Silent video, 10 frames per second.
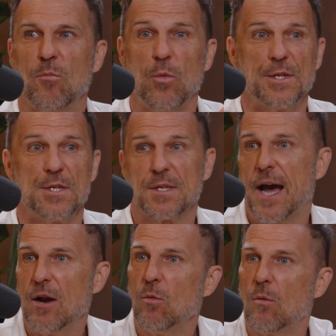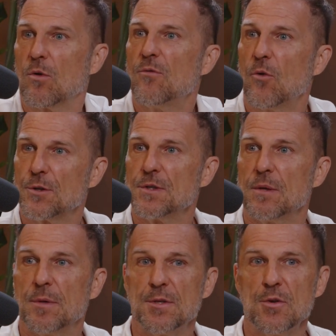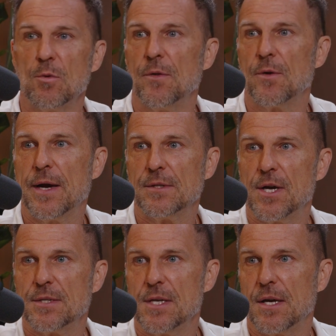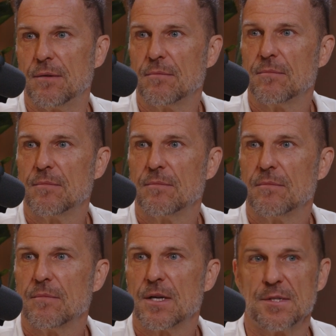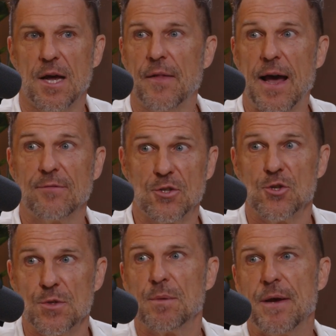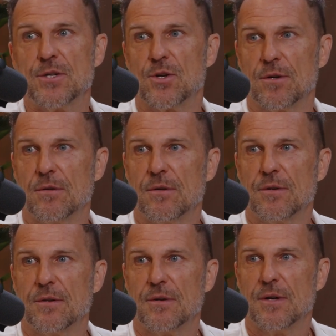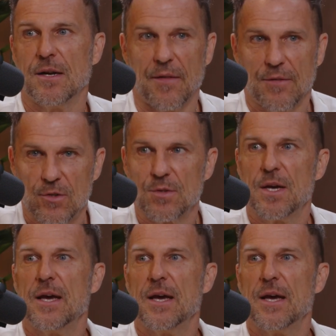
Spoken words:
Which is kind of what we're forcing them to do when they're age 18. Because now they have to choose a major, and now they have to,